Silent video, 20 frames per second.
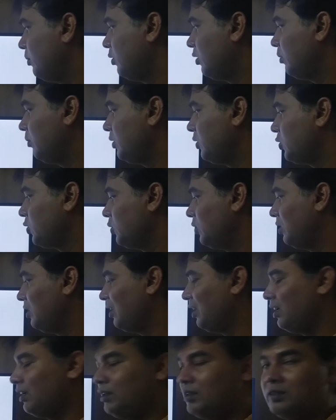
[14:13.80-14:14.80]
form you should
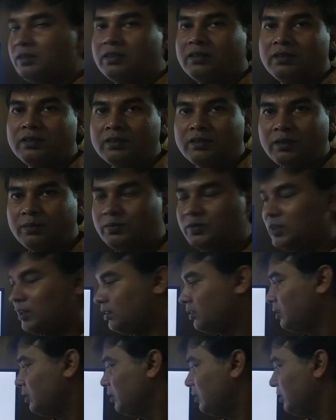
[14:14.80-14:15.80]
write
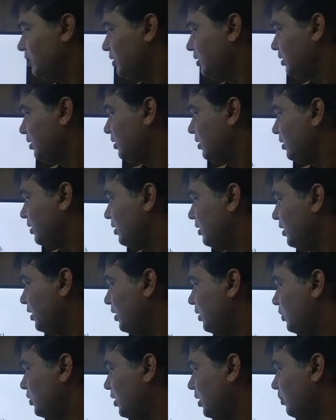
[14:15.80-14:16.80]
subject. Here
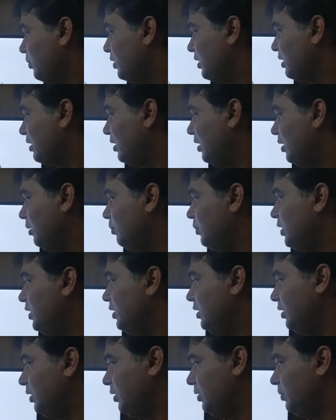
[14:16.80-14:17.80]
you subject a
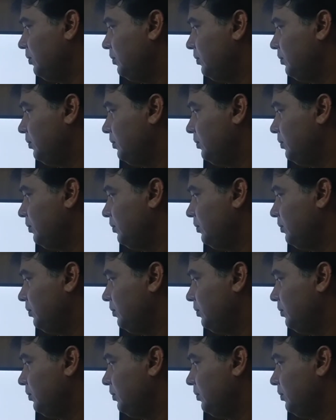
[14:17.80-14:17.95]
bee,